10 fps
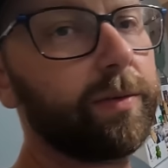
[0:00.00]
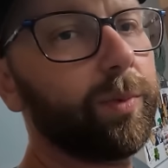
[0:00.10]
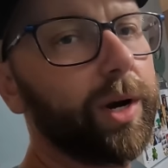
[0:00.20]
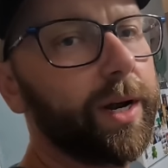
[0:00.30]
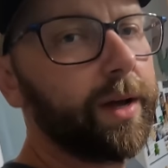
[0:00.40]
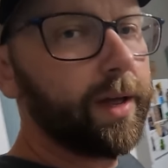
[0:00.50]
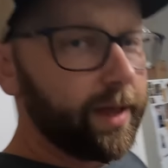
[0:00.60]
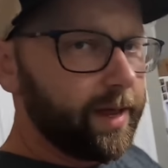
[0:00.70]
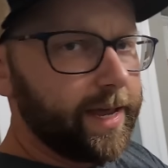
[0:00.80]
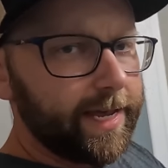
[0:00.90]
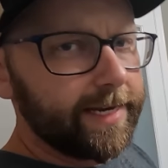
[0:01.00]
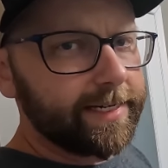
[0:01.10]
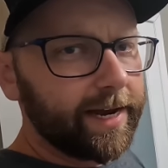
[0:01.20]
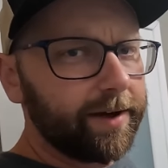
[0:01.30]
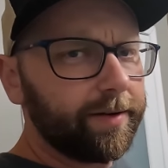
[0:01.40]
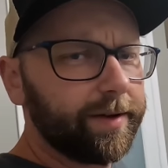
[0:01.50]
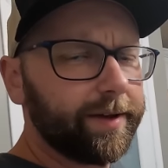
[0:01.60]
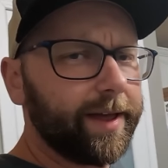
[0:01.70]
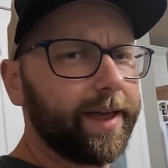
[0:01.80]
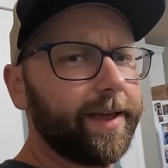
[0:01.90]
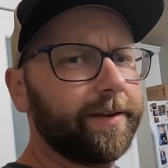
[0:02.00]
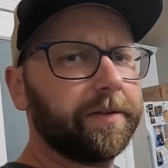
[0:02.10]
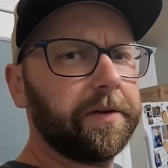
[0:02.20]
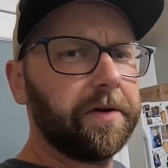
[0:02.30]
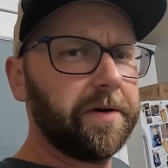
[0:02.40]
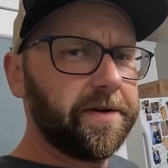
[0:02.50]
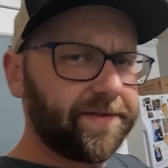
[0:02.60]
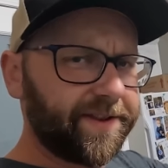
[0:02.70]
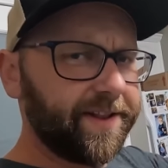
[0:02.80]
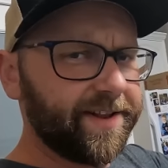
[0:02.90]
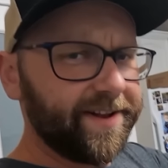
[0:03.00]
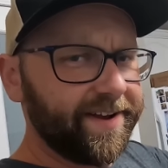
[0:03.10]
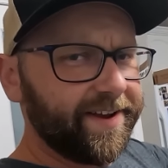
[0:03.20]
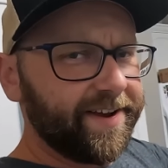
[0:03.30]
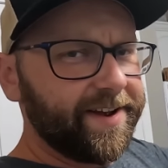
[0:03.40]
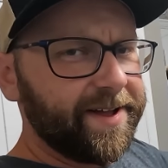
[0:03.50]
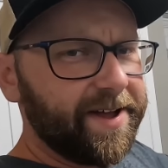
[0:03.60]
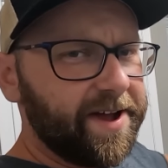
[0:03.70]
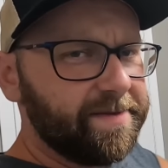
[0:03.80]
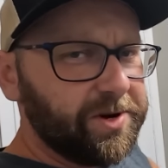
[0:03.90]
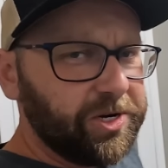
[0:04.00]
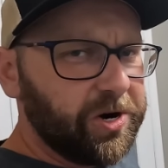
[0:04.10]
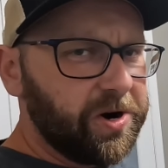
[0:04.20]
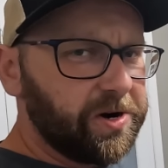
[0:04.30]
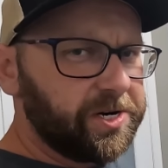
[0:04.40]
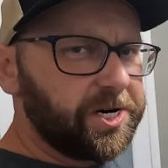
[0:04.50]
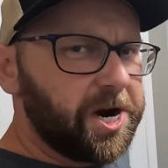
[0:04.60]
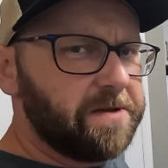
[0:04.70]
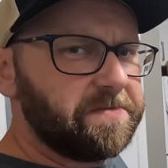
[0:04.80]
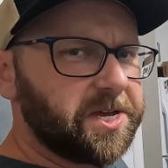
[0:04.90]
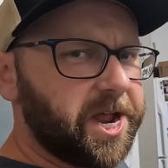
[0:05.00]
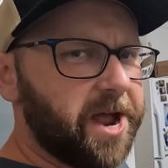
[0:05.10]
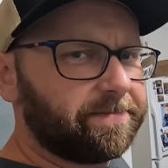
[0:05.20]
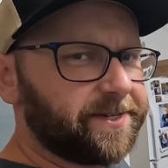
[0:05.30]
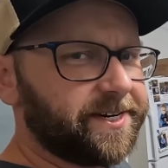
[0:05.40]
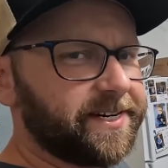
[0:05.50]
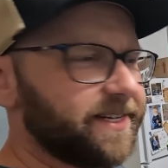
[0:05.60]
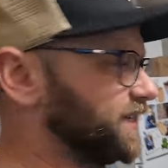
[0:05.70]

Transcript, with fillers: Sabrina in town, and so I'm in charge. I'm the captain.